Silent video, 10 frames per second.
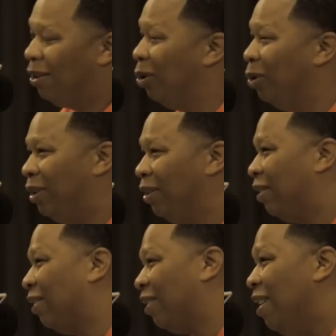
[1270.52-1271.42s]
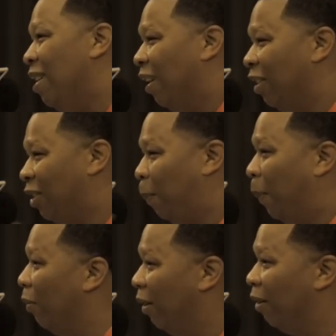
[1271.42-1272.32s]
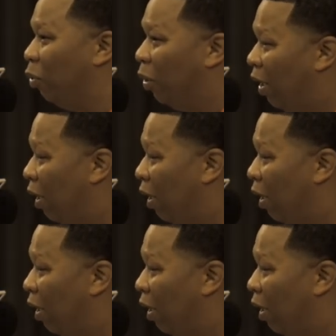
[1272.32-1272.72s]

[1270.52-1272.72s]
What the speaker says: like, dude, this just in the spirit of